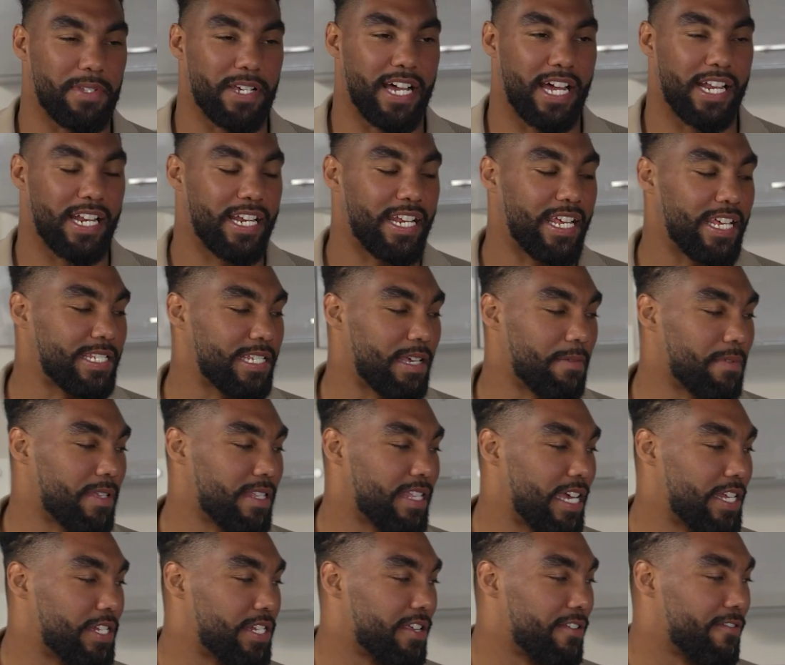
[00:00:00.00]
you kind of need something
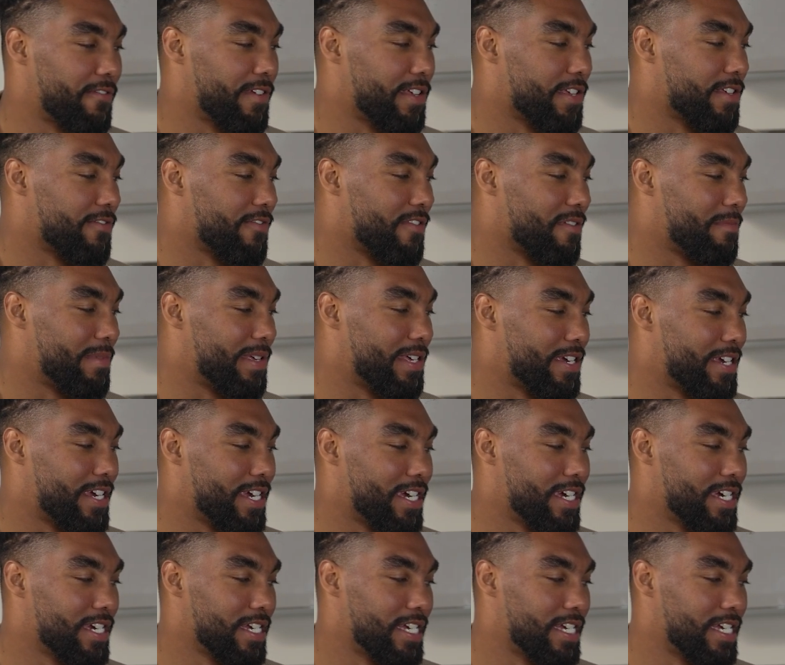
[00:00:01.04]
that just feels familiar.